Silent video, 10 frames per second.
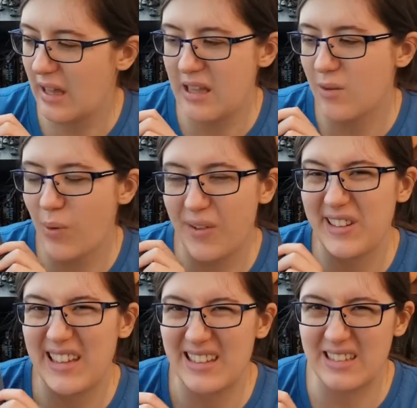You
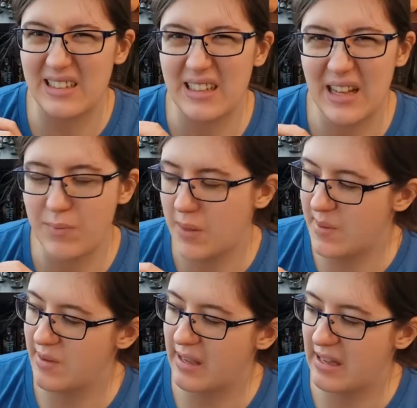probably can't see that, maybe
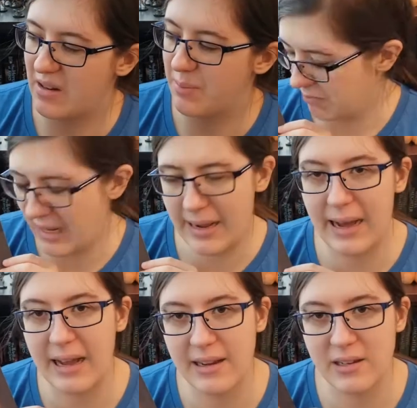you can. Yeah,
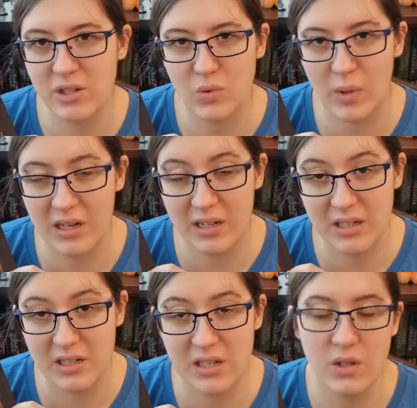I just want to
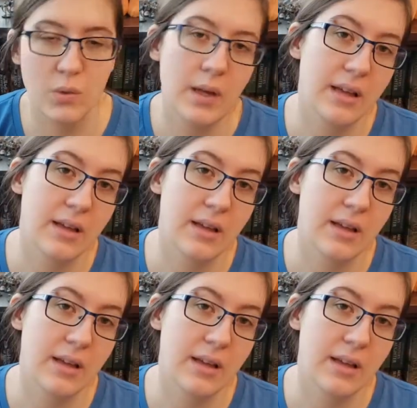continue